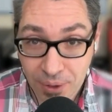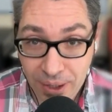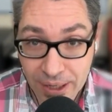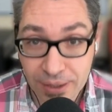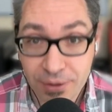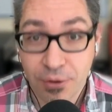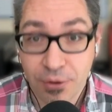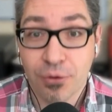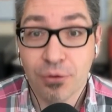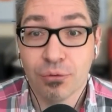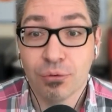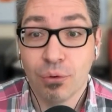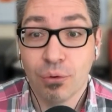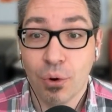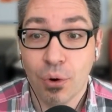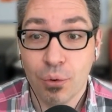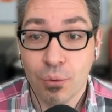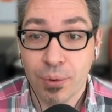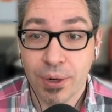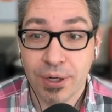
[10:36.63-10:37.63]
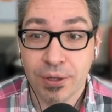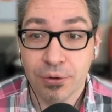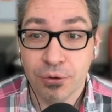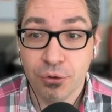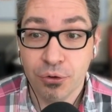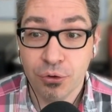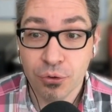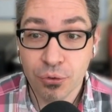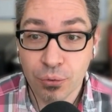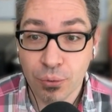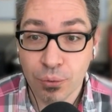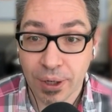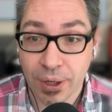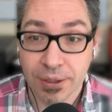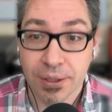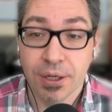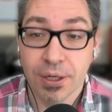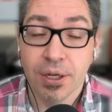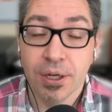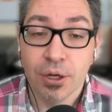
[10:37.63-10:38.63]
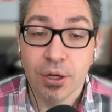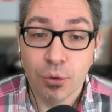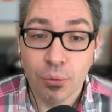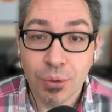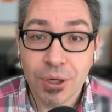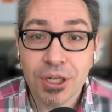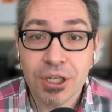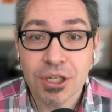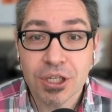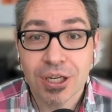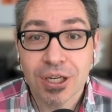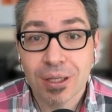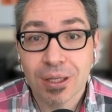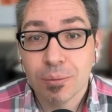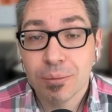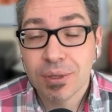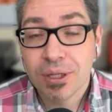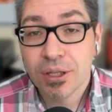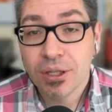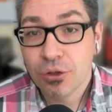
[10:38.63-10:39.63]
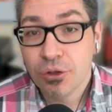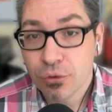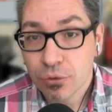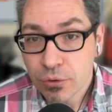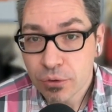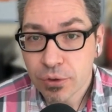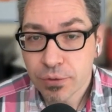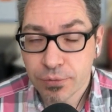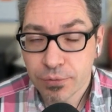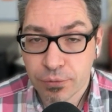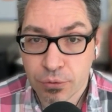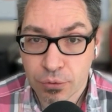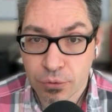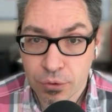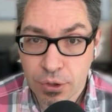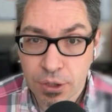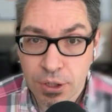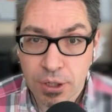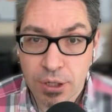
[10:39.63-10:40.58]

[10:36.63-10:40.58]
and throw away the new one, which can be useful